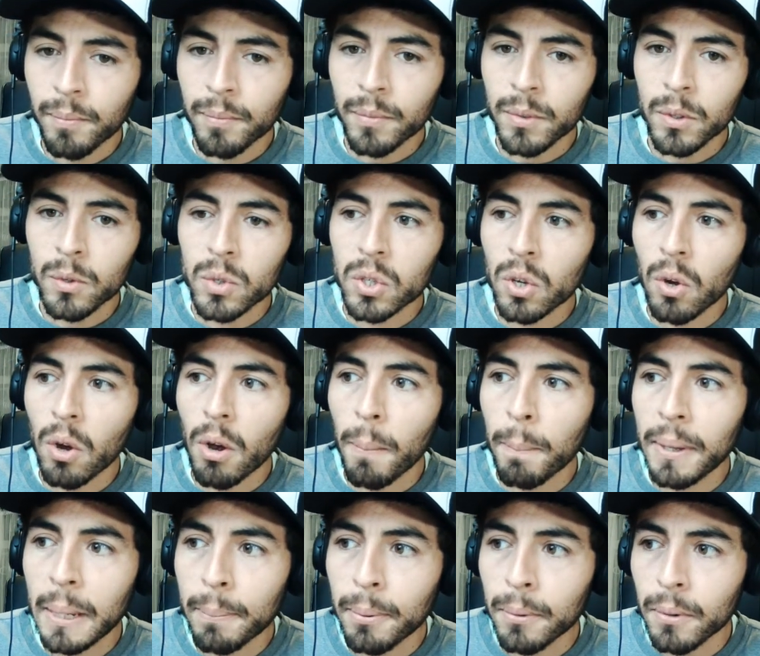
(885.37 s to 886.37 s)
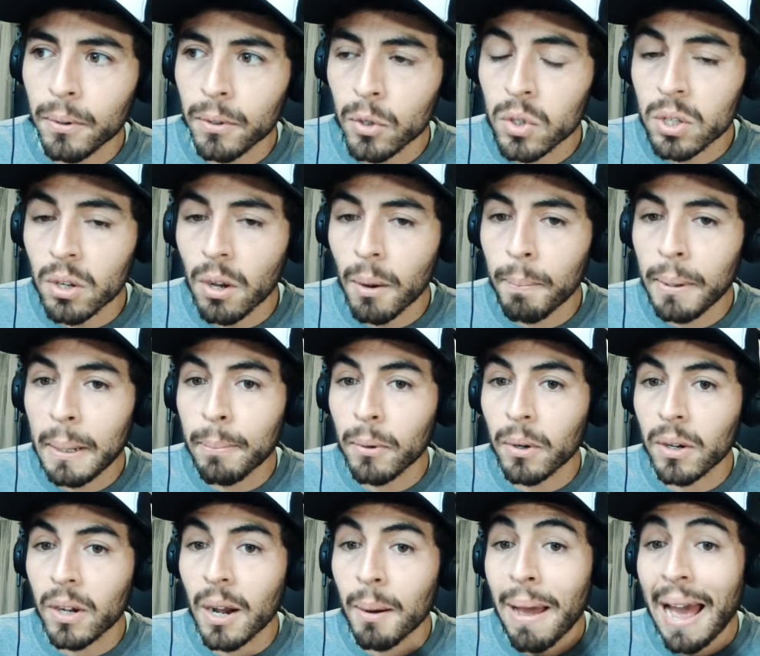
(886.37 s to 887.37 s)
You saw people
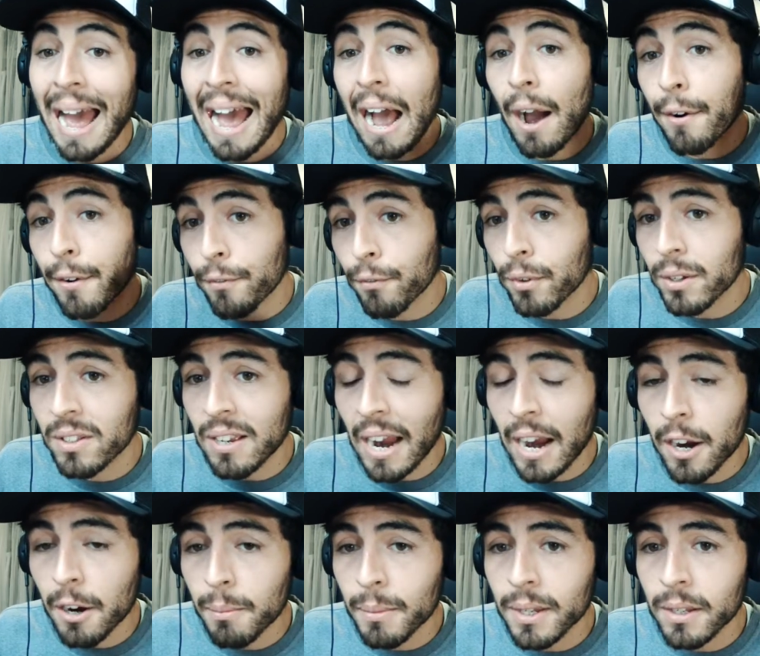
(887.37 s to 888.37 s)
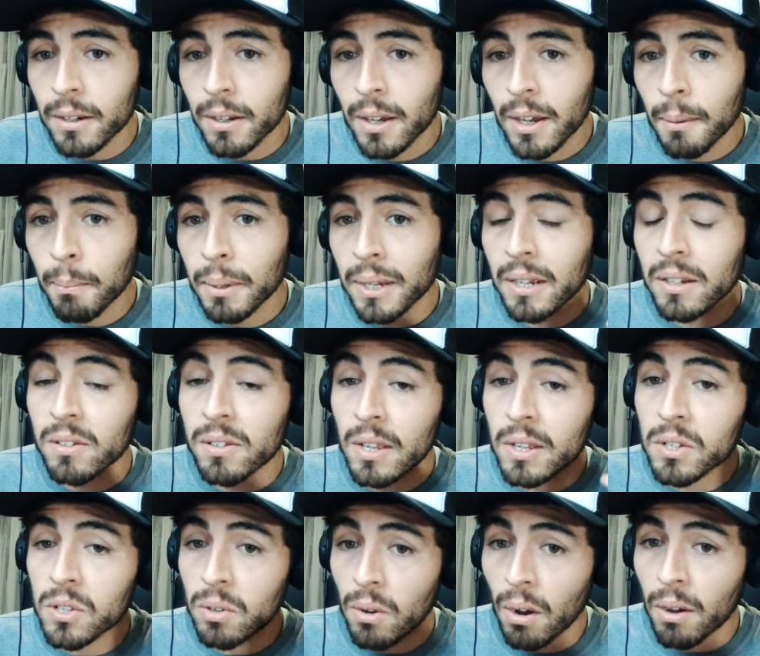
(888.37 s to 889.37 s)
come out of retirement because they
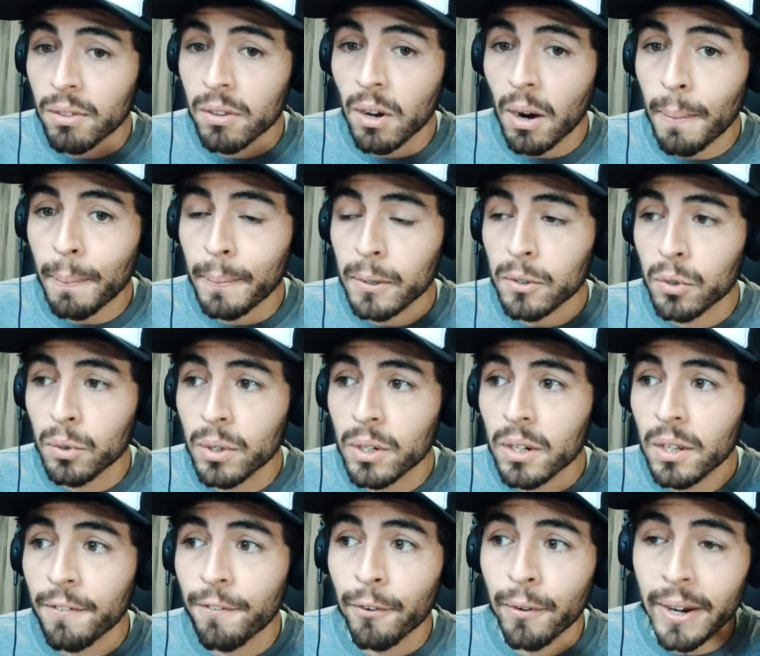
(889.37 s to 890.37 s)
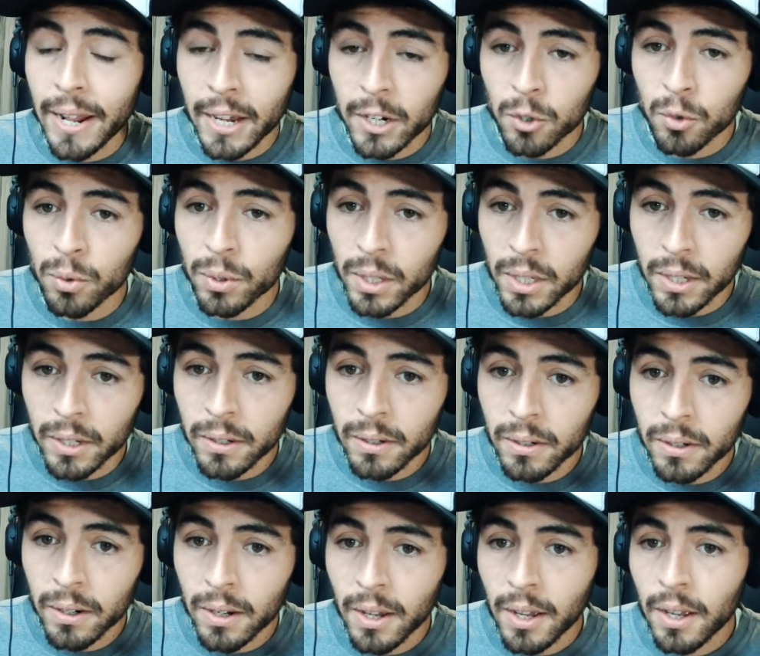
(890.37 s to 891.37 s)
saw the opportunity for an extra
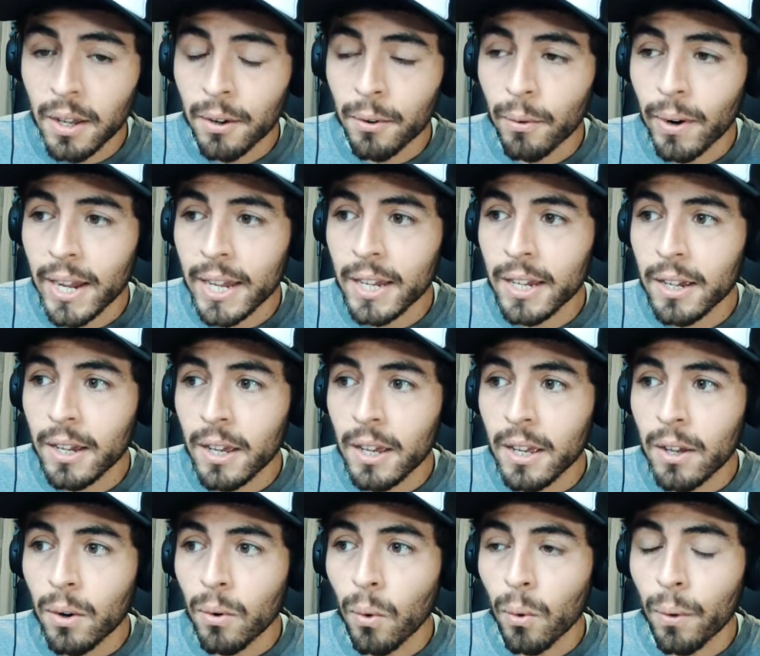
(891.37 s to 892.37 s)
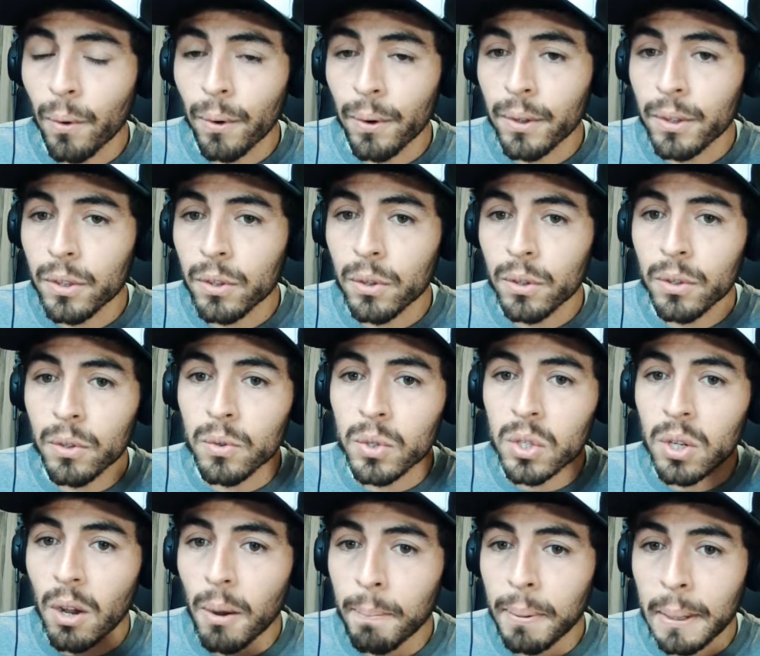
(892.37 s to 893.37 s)
year, right? Or you
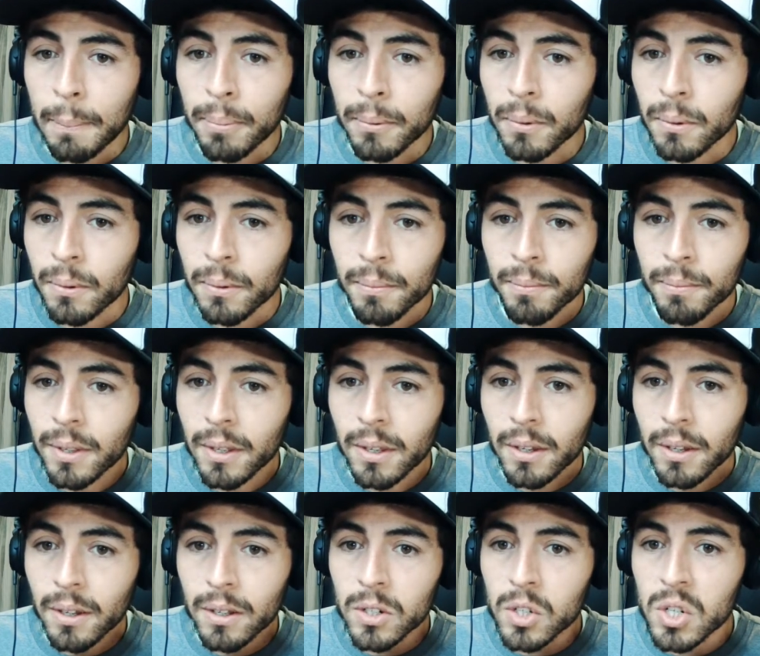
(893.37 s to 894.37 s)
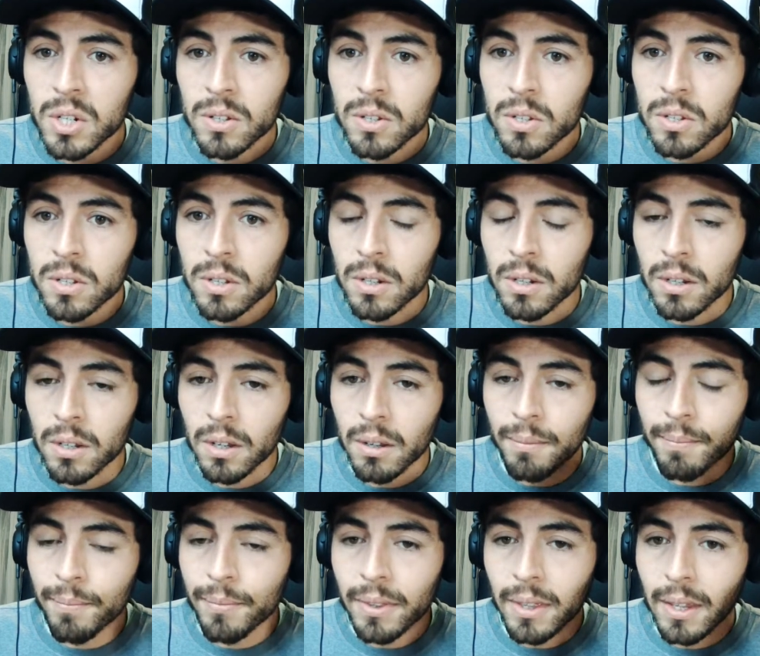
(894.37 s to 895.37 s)
saw people just,
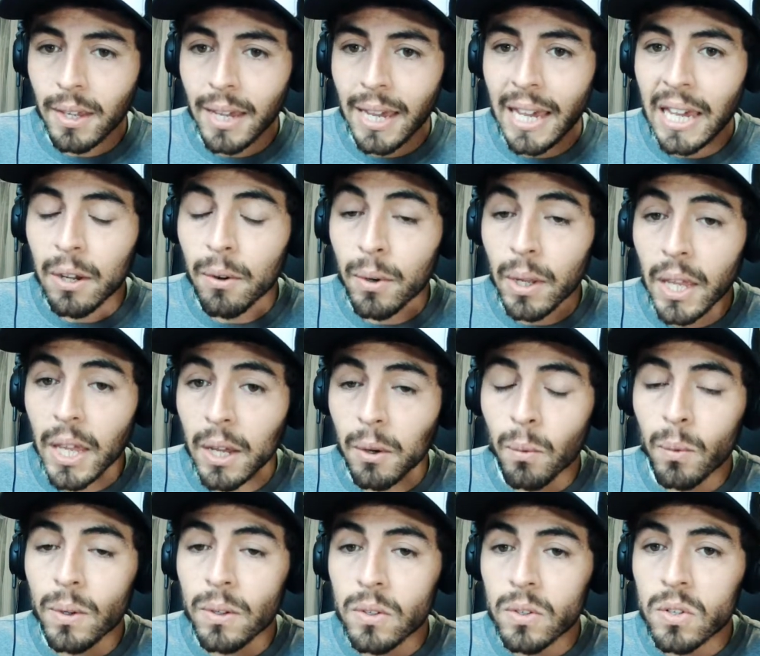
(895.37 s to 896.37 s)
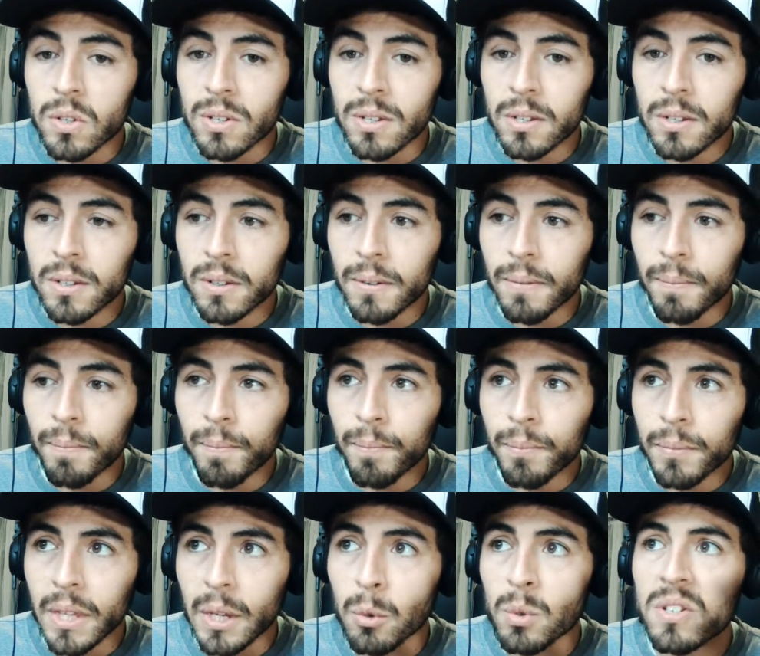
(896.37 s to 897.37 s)
it was
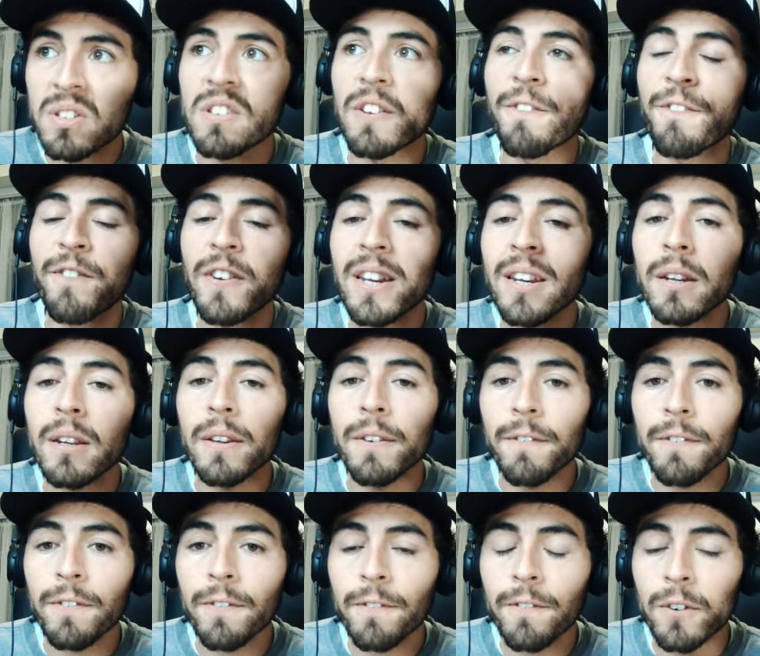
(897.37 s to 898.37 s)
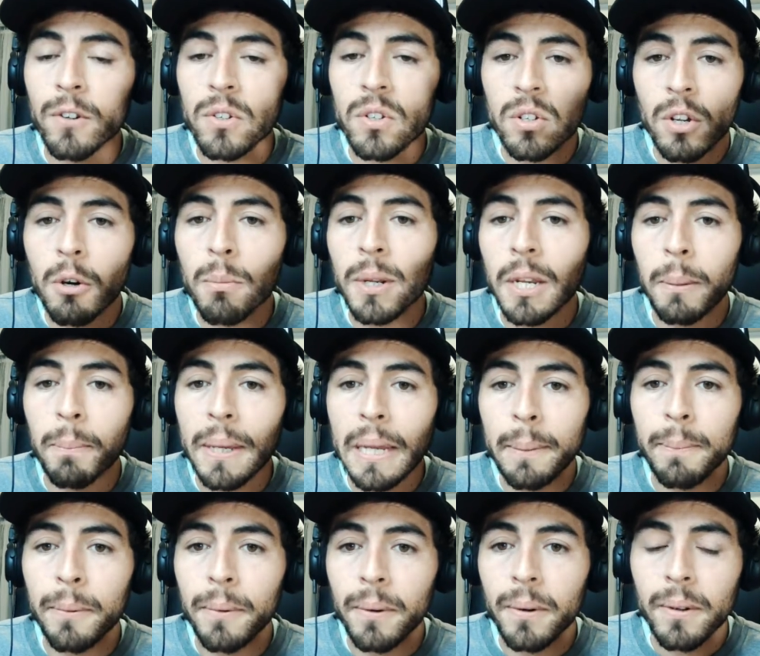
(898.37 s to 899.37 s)
definitive for so many
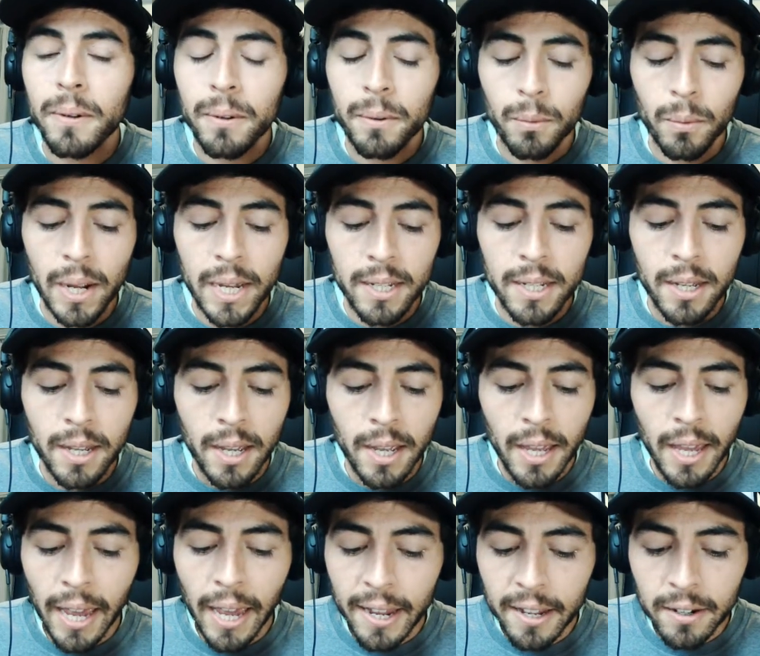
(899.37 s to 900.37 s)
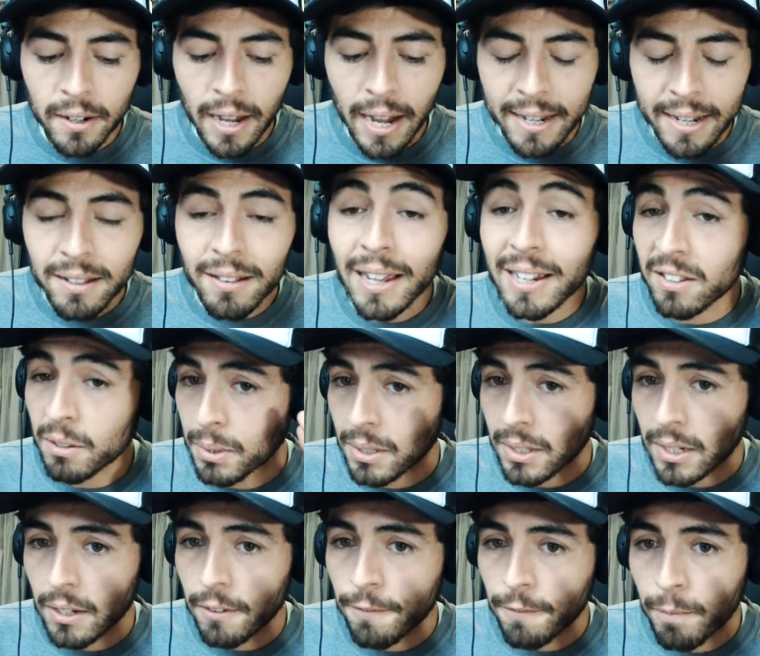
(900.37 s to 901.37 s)
people, right? And I'd like to
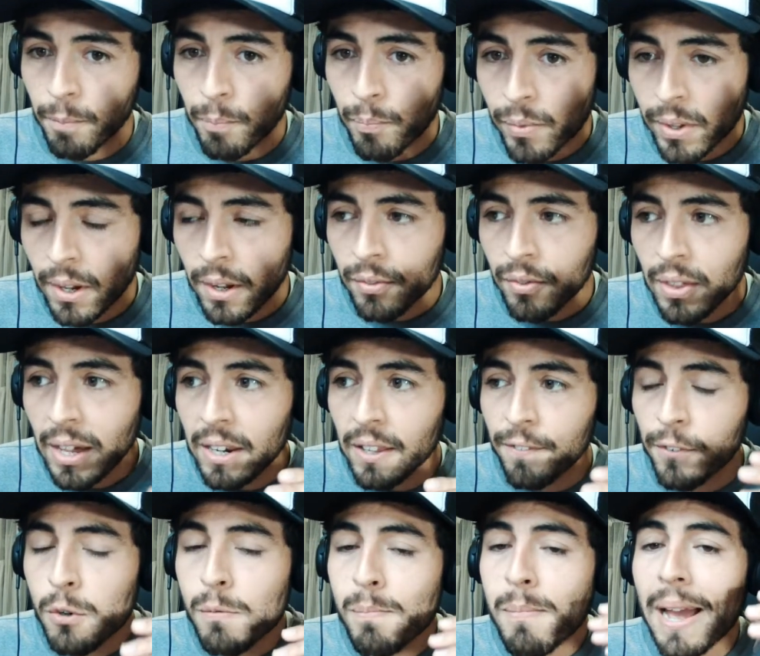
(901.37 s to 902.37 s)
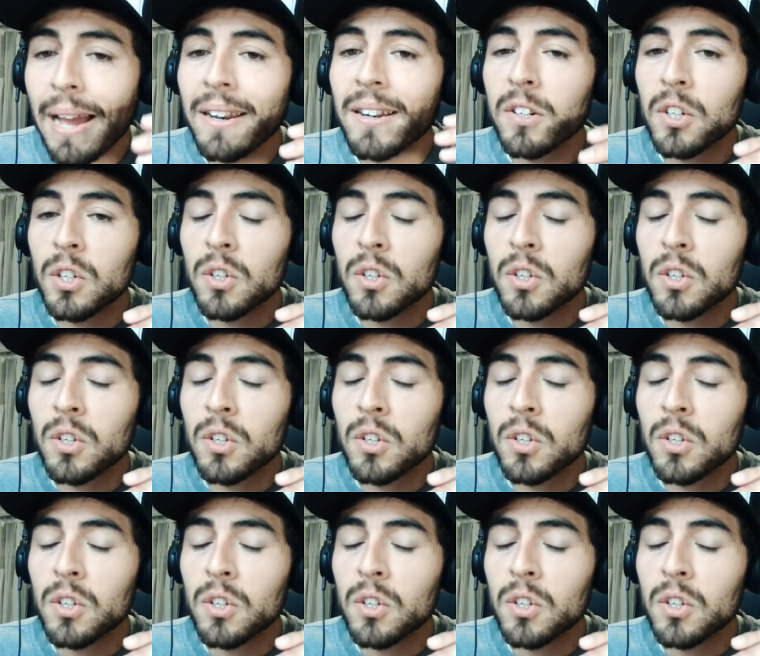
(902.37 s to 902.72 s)
believe that if you managed